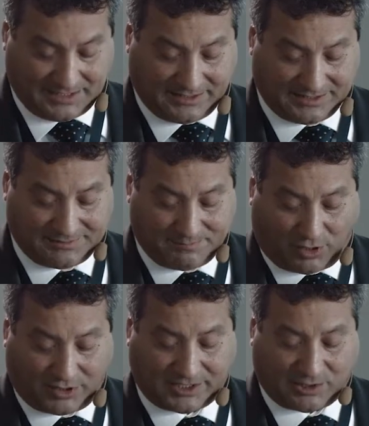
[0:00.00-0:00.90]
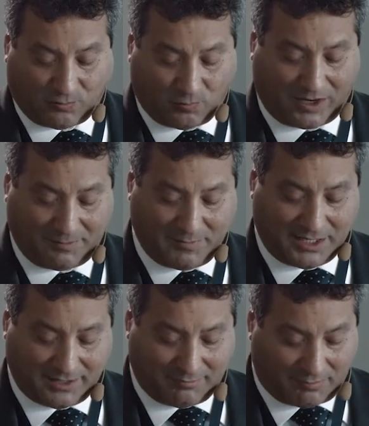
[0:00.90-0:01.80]
The symbolic 1
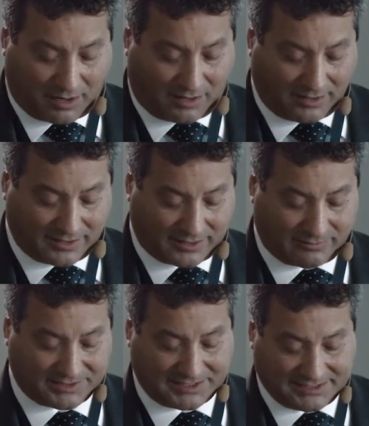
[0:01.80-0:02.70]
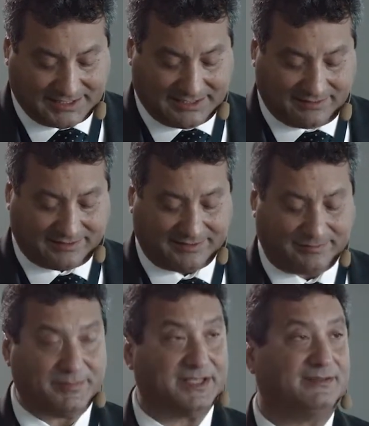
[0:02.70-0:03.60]
million mark was exceeded in
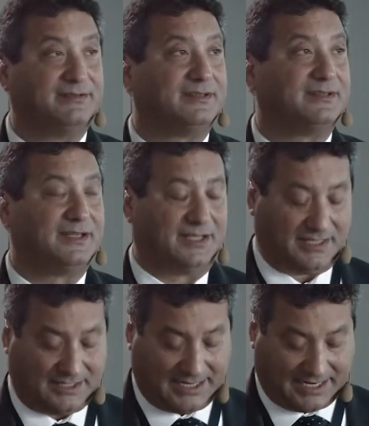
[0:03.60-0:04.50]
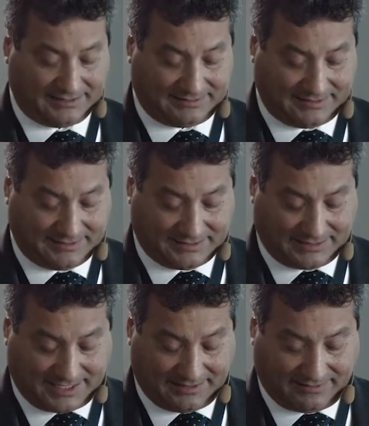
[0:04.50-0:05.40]
the
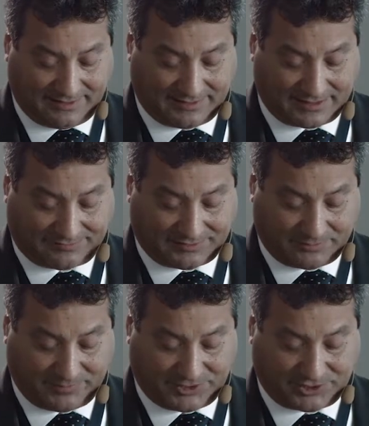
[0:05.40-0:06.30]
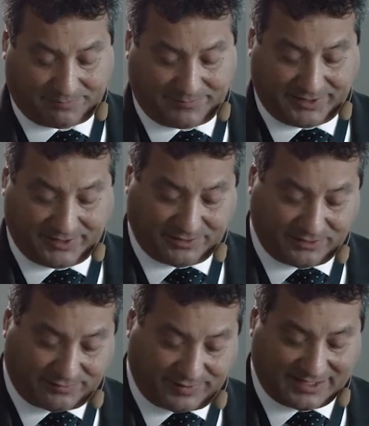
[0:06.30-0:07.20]
mid-1990s, after which a
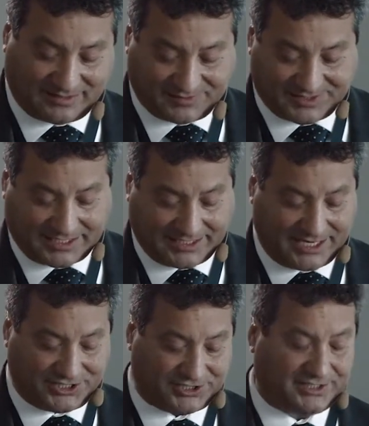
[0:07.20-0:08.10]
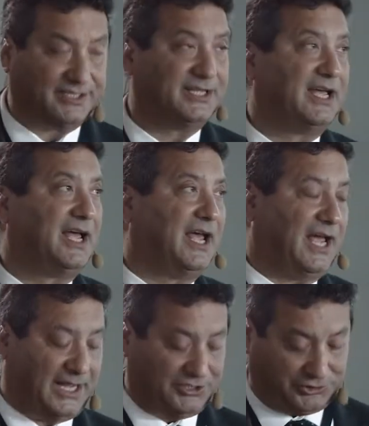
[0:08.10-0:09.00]
period of relative stagnation
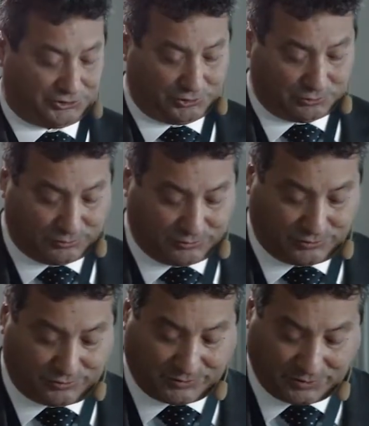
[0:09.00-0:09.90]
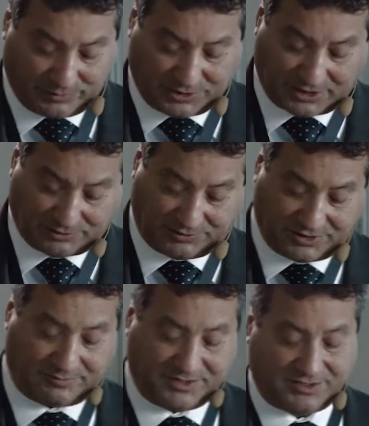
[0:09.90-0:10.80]
ensued, during which our
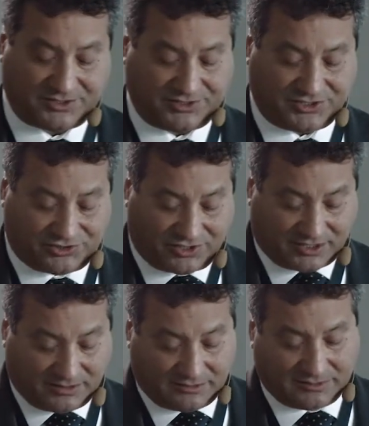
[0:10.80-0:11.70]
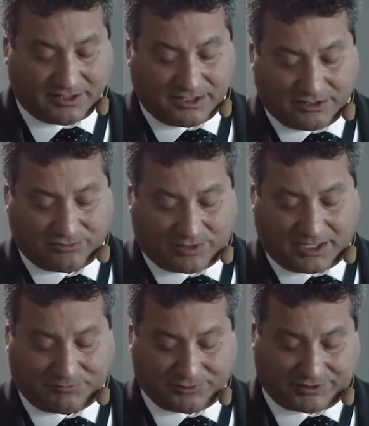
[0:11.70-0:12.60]
tourism industry struggled to
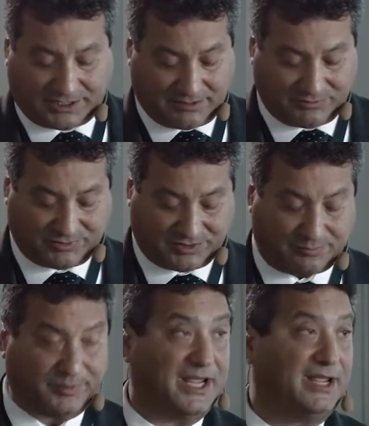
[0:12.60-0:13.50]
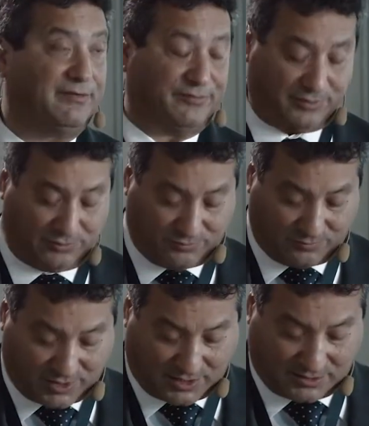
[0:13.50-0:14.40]
come to terms with the brave new
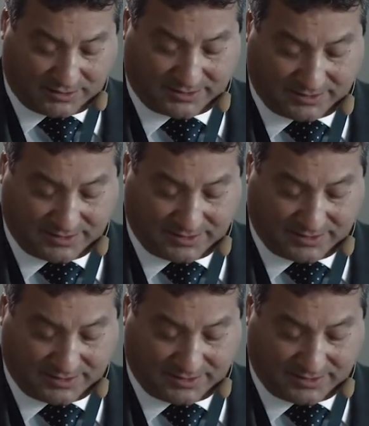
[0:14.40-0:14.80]
world